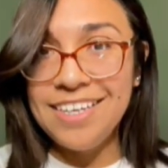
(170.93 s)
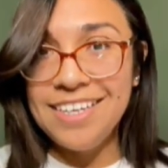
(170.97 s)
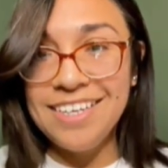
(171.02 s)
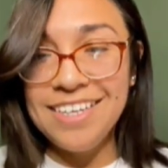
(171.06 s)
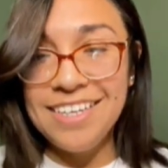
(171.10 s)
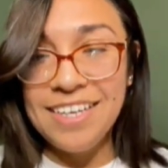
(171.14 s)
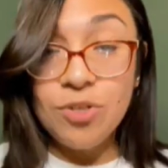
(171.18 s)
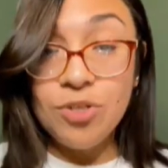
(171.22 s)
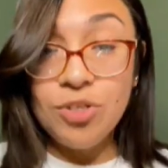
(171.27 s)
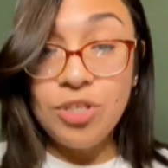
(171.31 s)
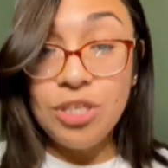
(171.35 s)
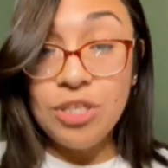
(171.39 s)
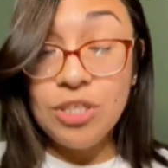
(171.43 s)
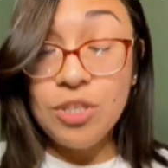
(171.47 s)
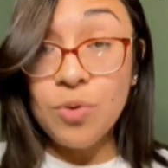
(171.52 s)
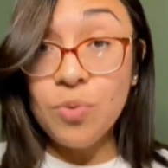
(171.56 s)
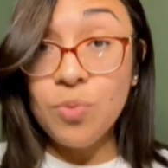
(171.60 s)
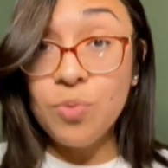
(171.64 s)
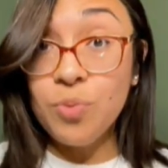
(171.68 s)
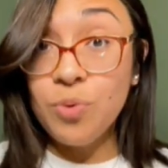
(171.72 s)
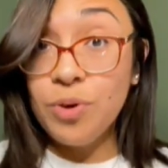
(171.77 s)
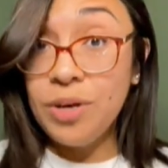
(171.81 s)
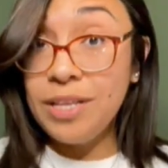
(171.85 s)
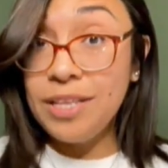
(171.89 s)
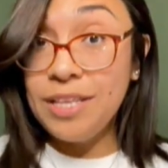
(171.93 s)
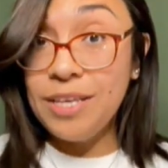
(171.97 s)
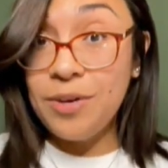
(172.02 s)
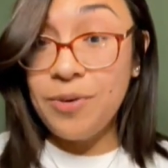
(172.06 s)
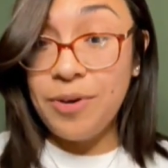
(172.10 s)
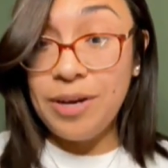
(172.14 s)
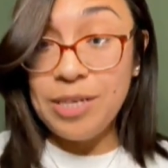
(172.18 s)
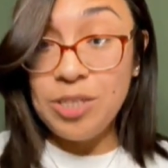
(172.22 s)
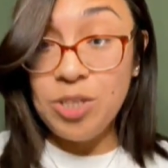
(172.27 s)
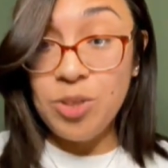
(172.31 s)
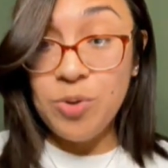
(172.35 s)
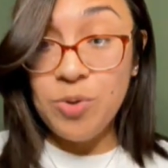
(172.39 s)
So she's a really
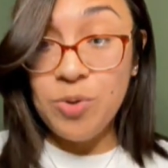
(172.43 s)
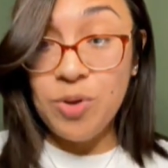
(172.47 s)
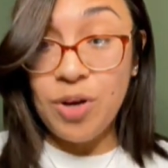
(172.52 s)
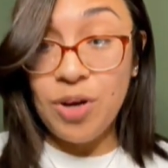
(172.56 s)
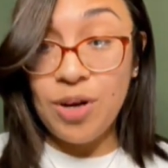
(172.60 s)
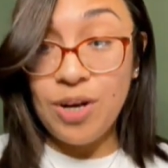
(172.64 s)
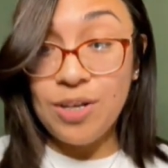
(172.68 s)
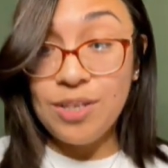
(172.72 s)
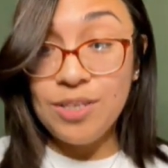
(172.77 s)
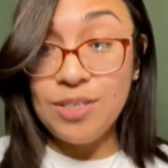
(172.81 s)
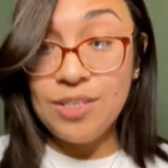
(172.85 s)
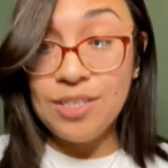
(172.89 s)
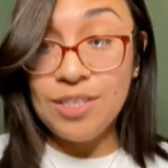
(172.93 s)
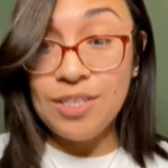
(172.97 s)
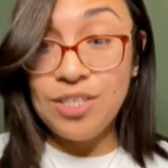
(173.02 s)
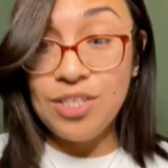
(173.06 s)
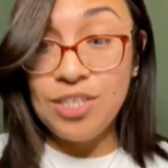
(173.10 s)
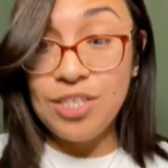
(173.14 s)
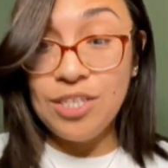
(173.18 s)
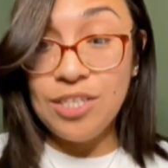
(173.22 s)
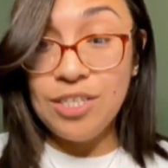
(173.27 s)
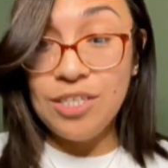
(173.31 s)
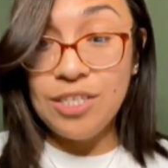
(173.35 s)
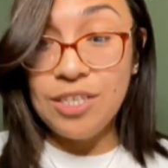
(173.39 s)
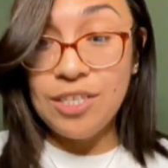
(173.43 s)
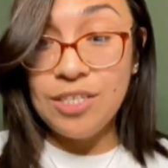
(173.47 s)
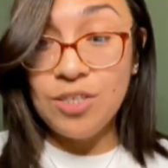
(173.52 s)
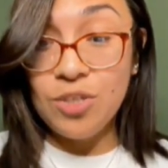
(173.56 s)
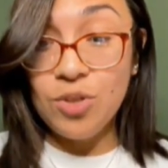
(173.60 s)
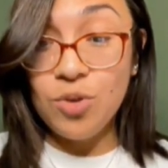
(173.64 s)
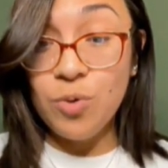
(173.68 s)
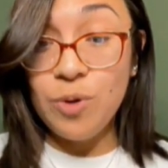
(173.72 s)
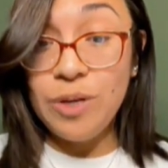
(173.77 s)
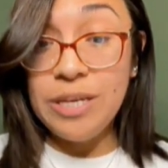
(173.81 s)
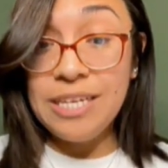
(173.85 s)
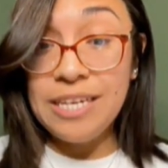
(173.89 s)
great 2 cost. She does
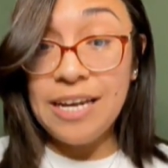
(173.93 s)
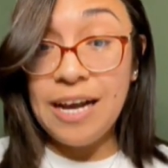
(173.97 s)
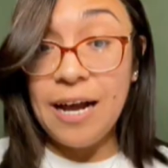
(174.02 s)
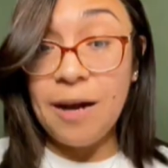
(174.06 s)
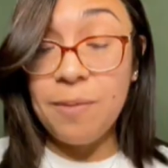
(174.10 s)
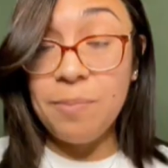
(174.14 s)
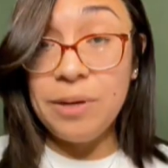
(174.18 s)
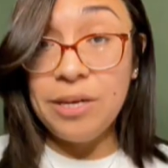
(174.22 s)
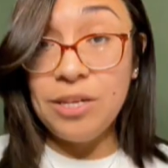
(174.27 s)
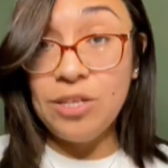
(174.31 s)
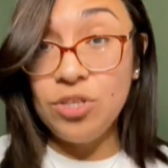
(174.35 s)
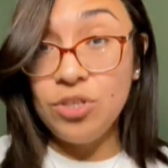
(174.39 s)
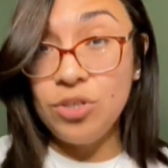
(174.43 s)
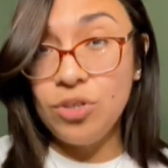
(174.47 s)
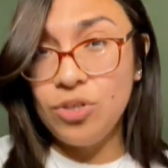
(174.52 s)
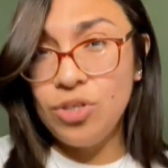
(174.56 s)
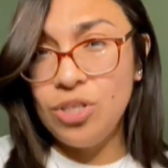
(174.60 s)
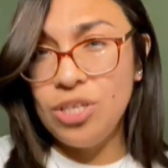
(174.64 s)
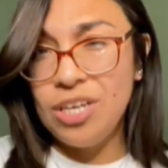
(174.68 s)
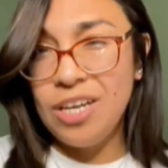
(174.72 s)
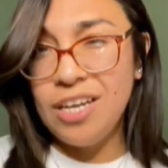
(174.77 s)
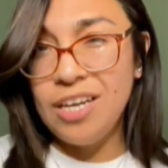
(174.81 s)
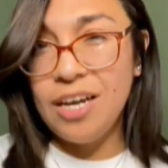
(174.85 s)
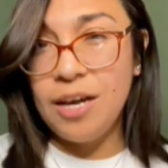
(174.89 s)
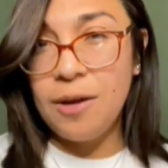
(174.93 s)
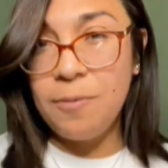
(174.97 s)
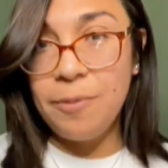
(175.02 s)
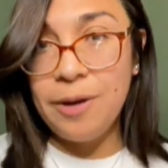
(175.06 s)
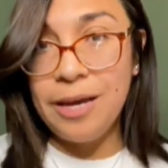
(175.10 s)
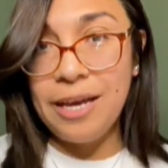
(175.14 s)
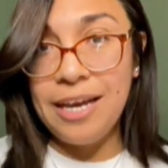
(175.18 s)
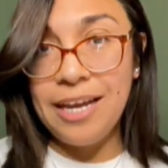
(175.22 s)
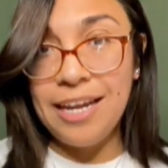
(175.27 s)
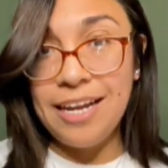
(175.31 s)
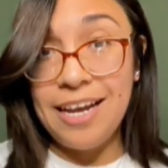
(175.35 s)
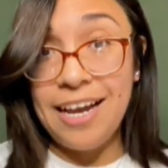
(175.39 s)
3 damage, so she can come
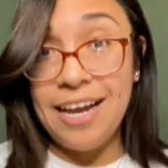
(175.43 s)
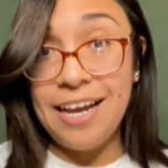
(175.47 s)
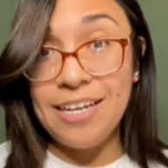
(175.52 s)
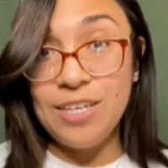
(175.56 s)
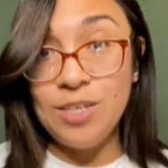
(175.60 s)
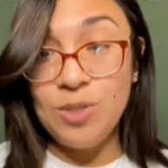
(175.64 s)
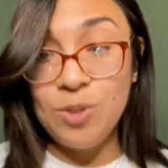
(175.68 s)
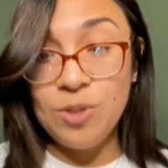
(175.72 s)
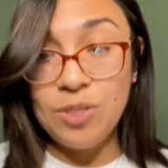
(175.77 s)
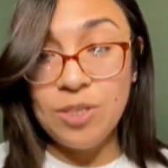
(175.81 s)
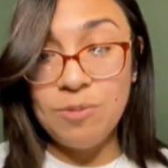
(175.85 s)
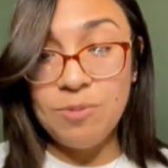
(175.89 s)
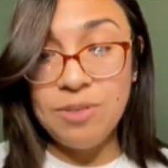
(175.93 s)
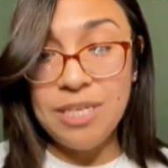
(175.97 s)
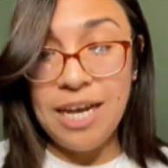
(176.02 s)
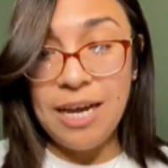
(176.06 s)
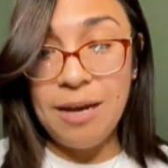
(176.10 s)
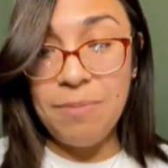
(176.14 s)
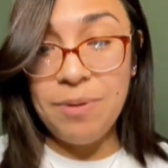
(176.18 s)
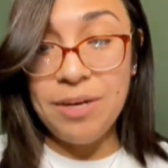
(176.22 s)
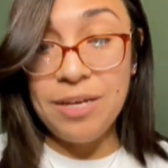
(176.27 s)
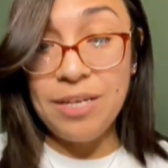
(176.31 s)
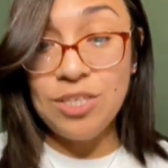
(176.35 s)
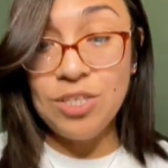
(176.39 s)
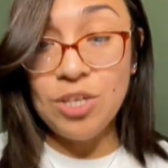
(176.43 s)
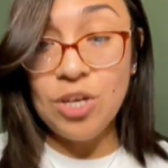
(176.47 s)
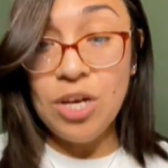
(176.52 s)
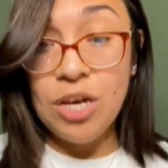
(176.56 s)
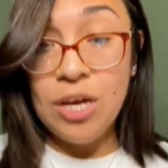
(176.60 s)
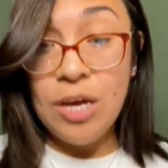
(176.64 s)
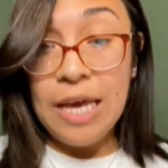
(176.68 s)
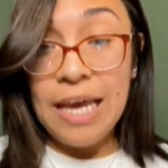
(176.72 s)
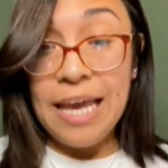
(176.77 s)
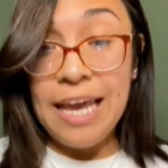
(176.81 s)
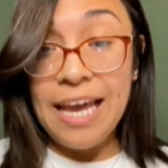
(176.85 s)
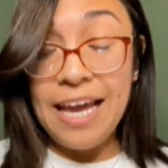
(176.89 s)
in and do some damage.
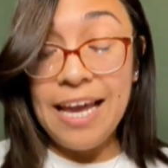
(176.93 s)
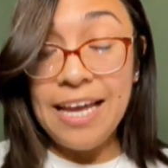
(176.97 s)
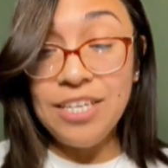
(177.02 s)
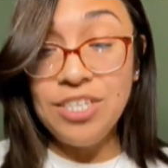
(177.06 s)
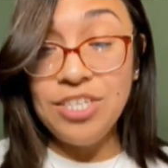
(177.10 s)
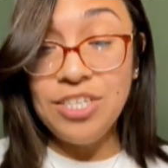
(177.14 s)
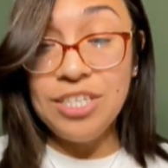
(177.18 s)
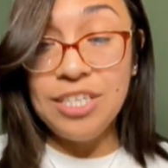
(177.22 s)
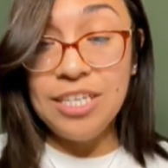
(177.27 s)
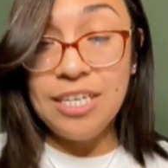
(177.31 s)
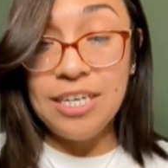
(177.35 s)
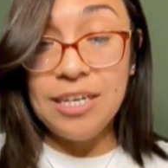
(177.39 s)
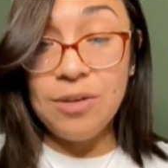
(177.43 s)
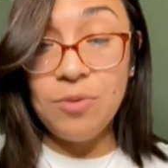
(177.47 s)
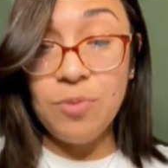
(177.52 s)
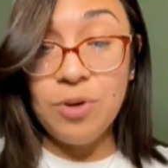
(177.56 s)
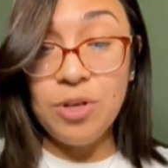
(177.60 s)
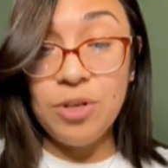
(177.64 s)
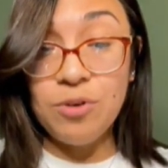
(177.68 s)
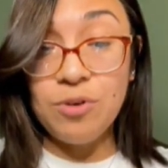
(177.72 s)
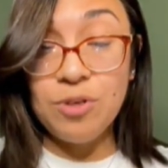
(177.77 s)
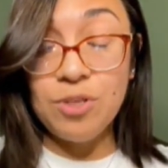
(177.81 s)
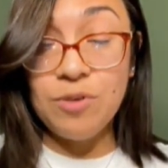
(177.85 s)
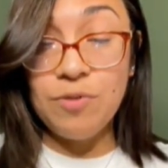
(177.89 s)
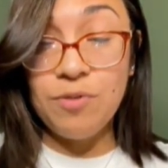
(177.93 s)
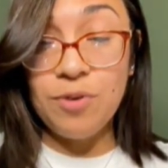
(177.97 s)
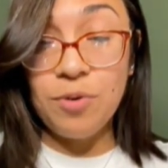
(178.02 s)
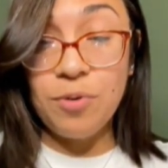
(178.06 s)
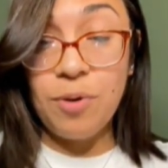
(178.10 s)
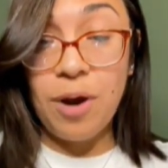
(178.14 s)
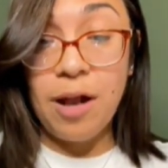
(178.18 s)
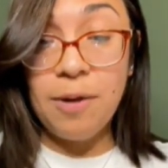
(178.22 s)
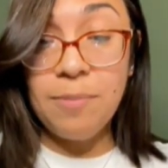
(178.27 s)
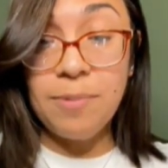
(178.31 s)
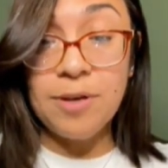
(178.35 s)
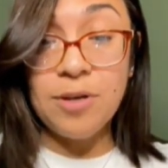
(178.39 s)
And she could, with Christopher
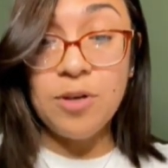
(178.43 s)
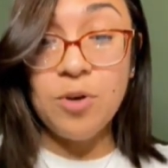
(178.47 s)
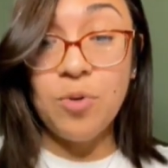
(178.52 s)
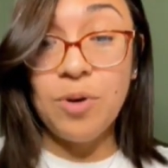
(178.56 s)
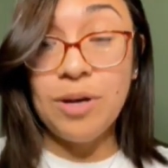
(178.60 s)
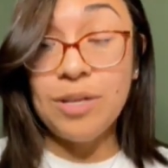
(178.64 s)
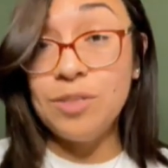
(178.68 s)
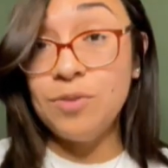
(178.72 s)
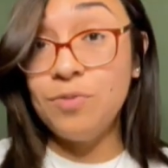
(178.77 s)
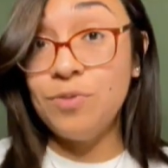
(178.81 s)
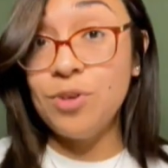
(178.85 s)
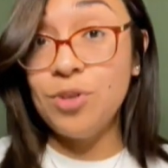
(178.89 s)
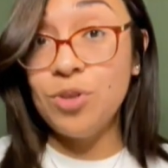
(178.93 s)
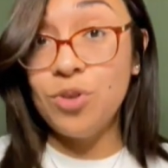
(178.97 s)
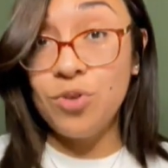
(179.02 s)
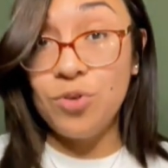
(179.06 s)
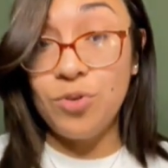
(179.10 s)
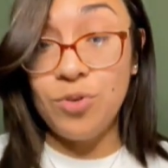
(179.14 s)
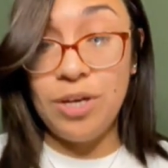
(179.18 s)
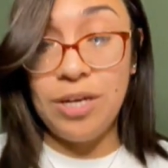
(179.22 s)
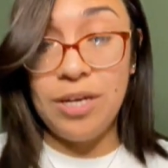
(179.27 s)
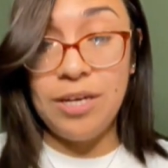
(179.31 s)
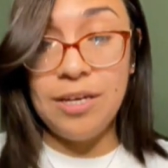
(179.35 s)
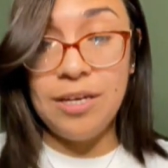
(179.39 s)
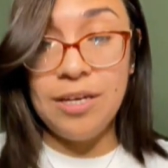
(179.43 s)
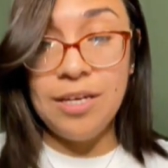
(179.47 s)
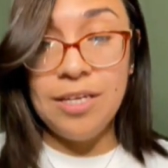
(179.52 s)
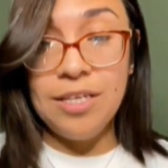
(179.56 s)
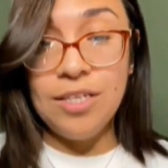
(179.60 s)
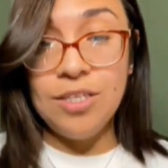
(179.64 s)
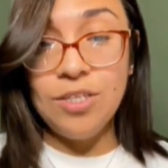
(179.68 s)
Robin, quest for 3.